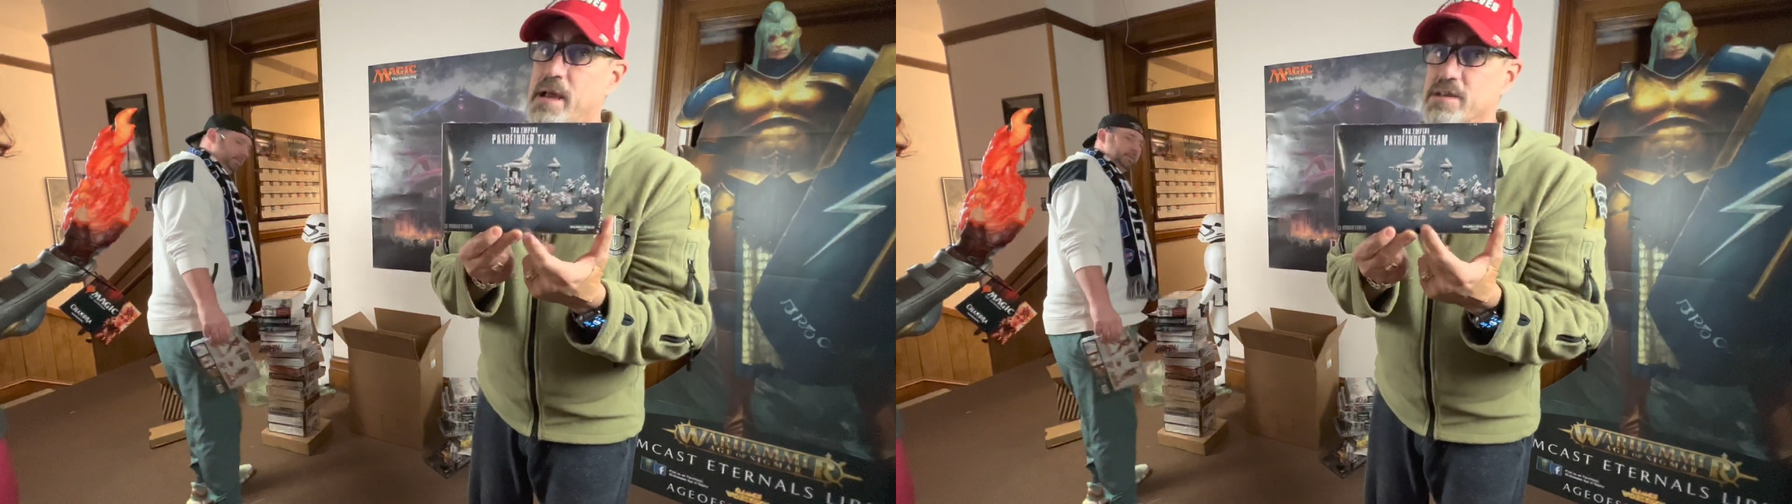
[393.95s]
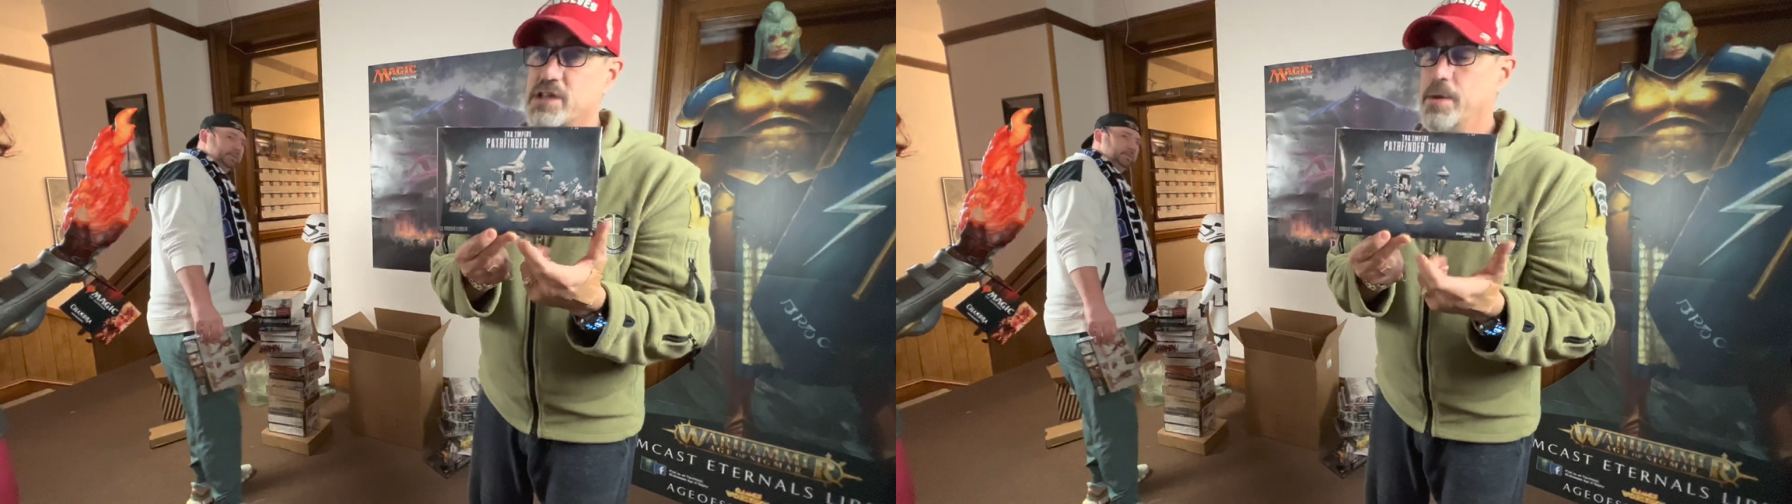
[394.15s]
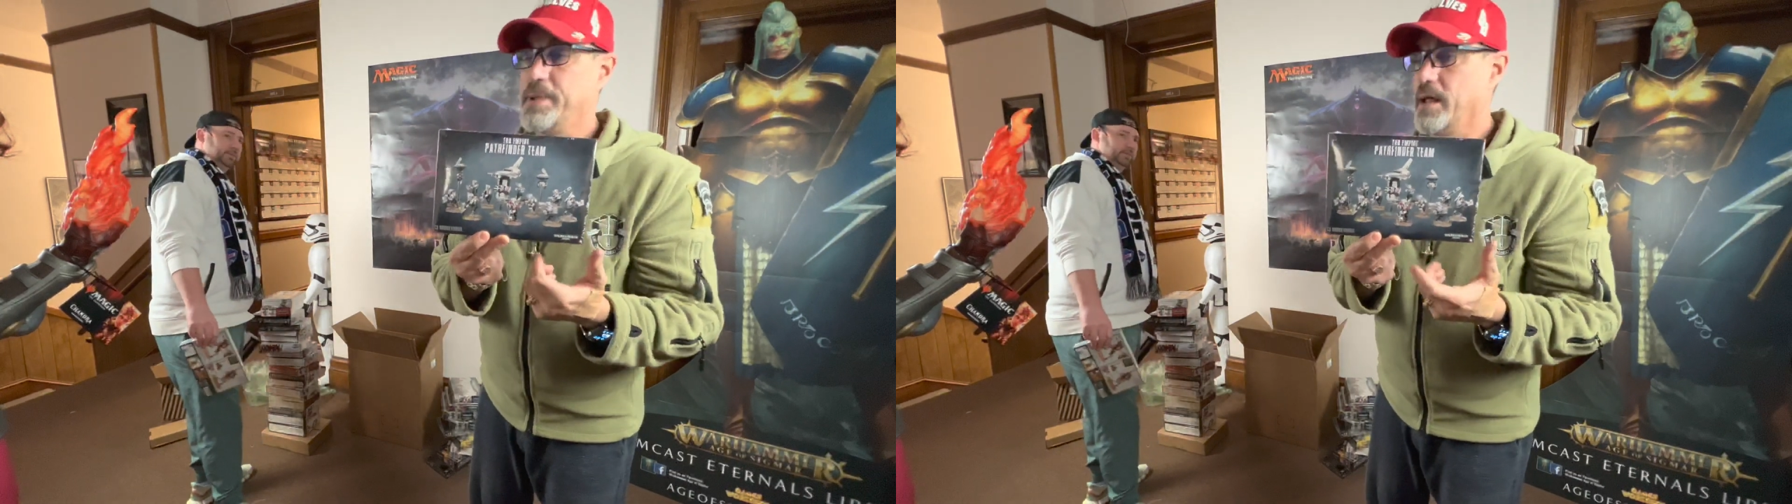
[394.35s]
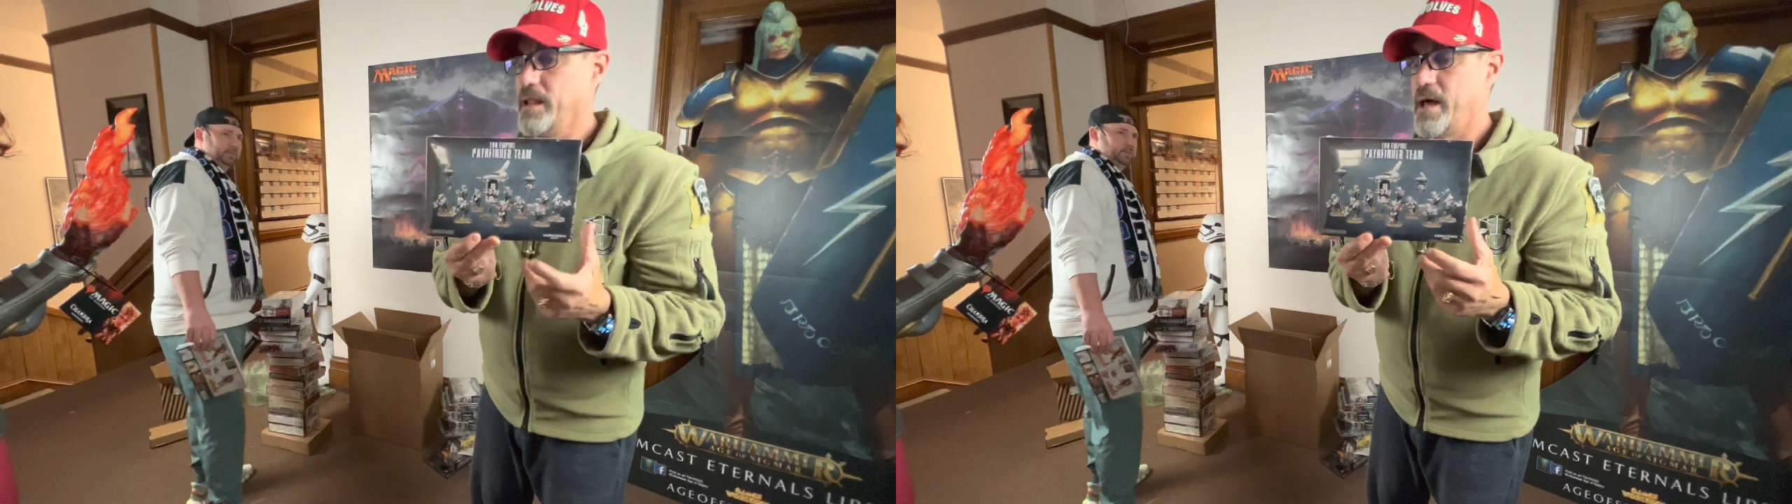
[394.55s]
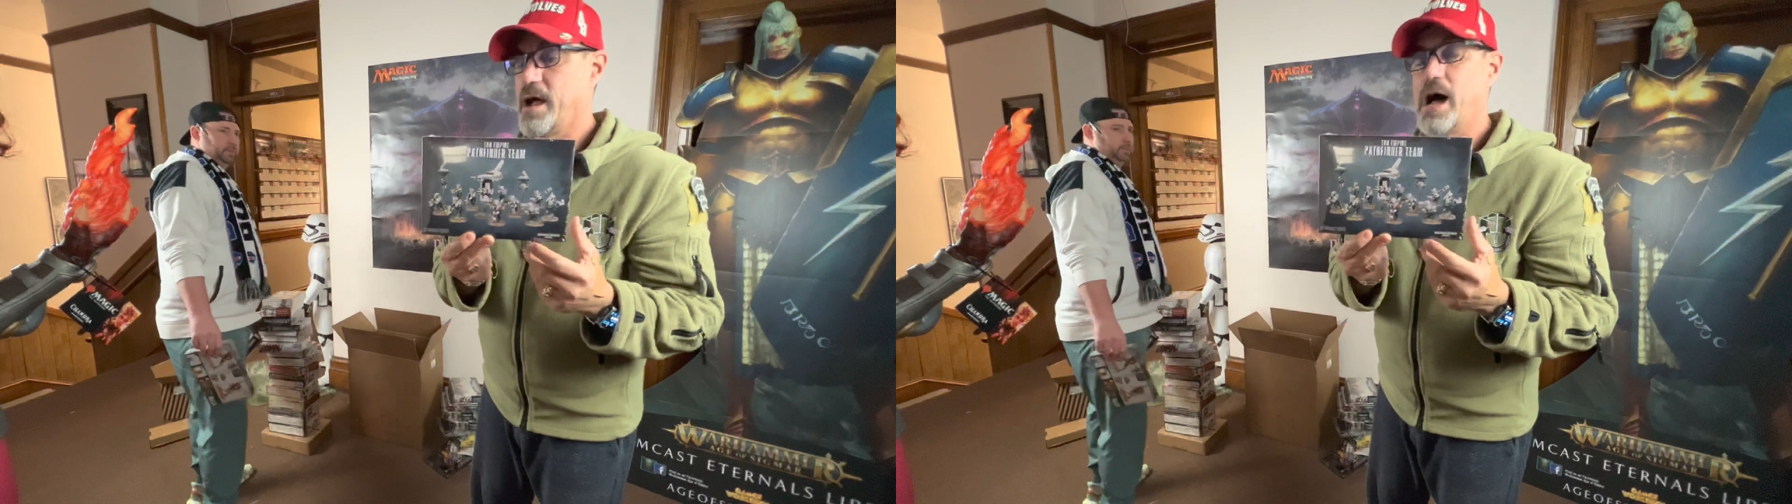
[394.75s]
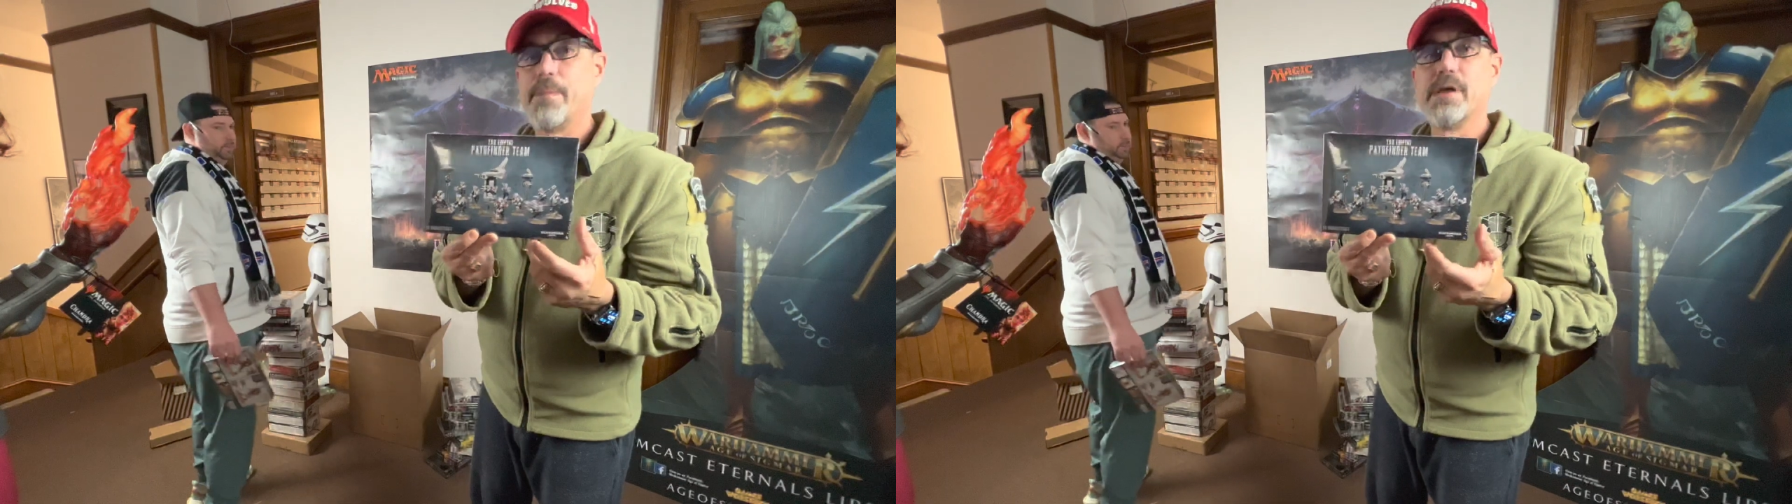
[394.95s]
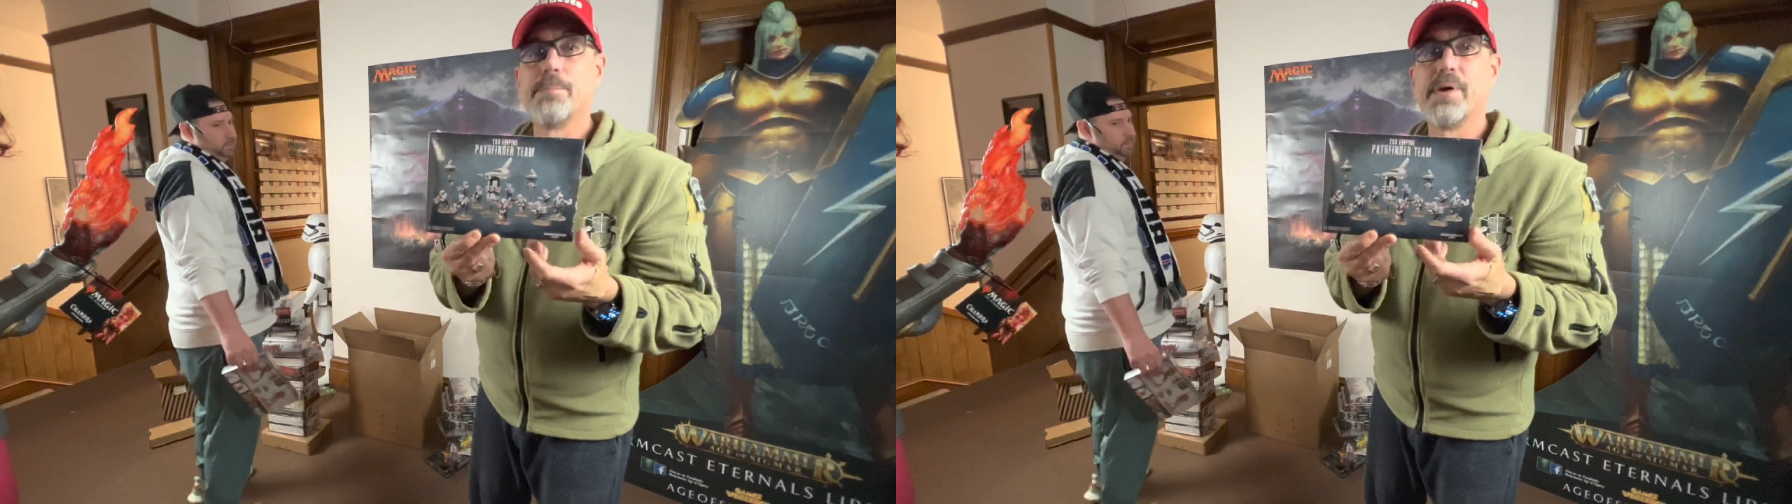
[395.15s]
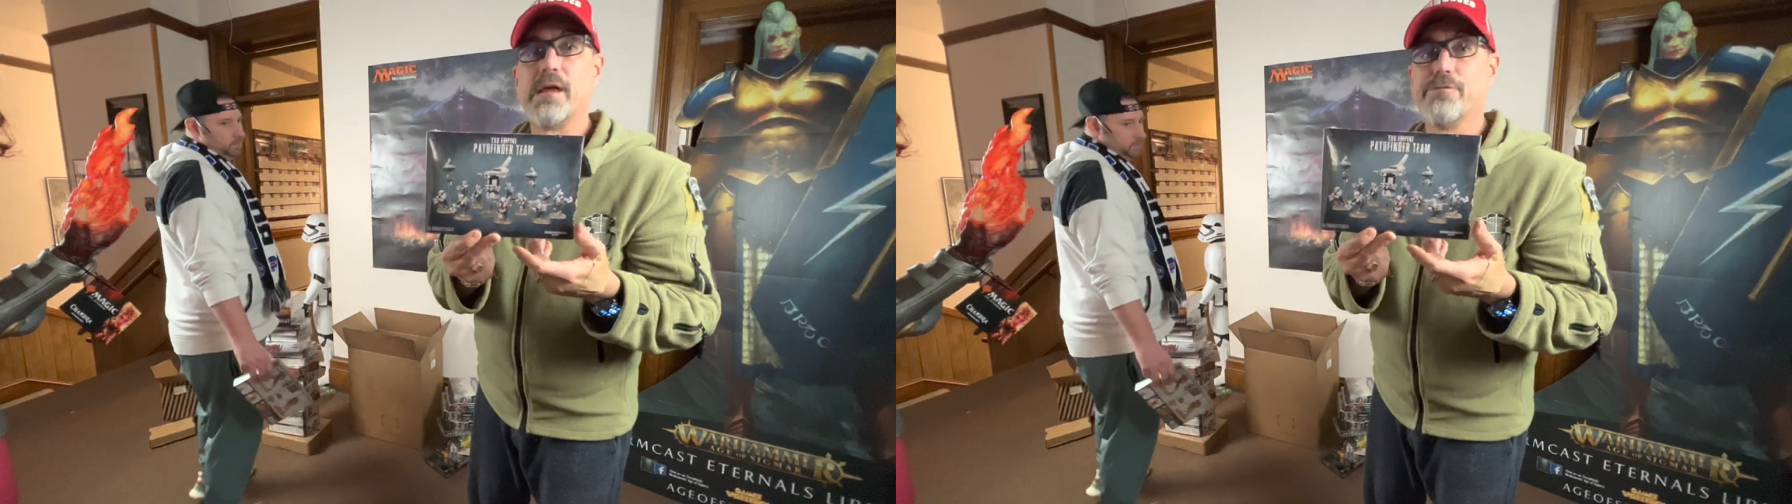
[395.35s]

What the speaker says: It's going to be a lot of hobby and painting